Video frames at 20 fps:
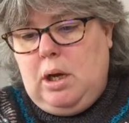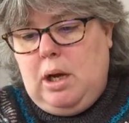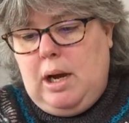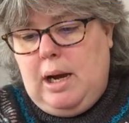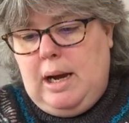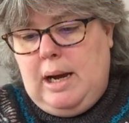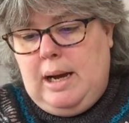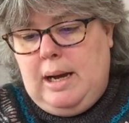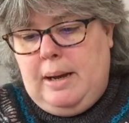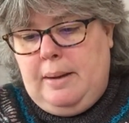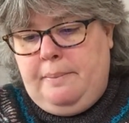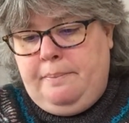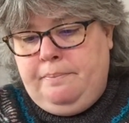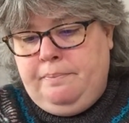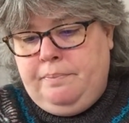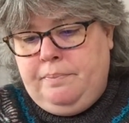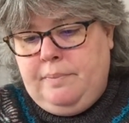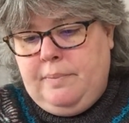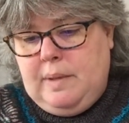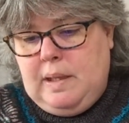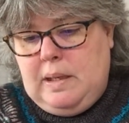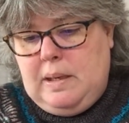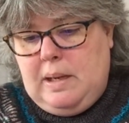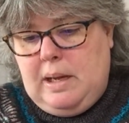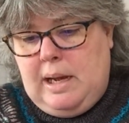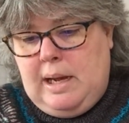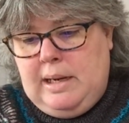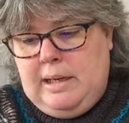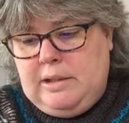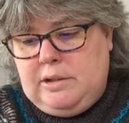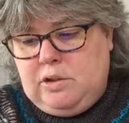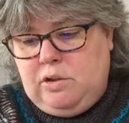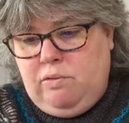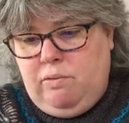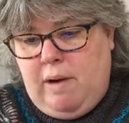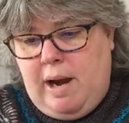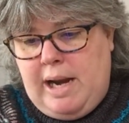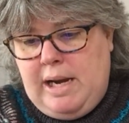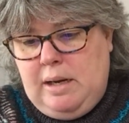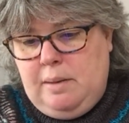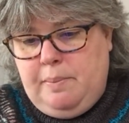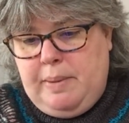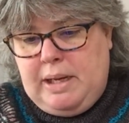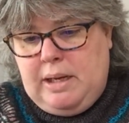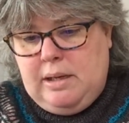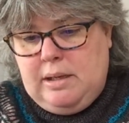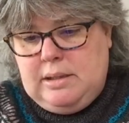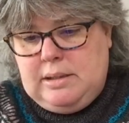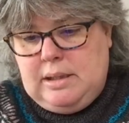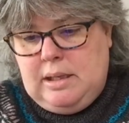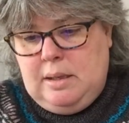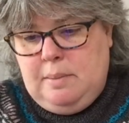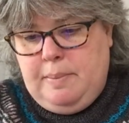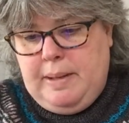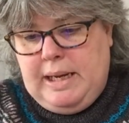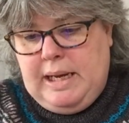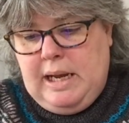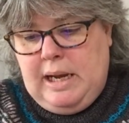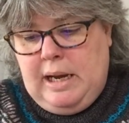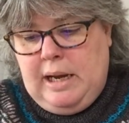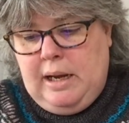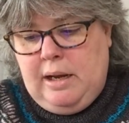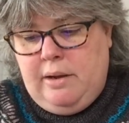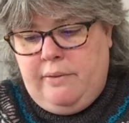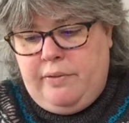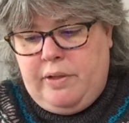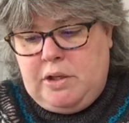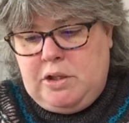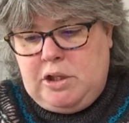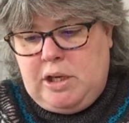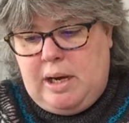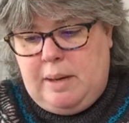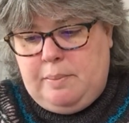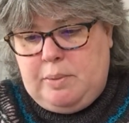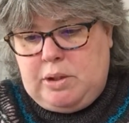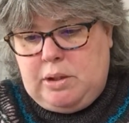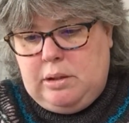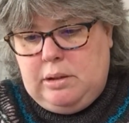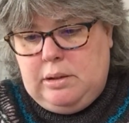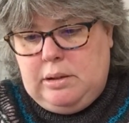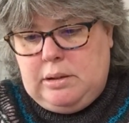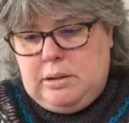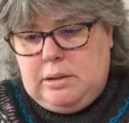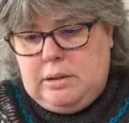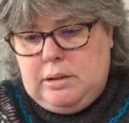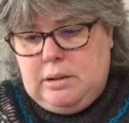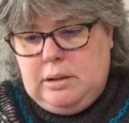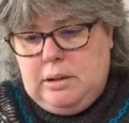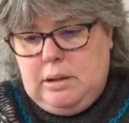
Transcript: And it's great because at the beginning of the chapters,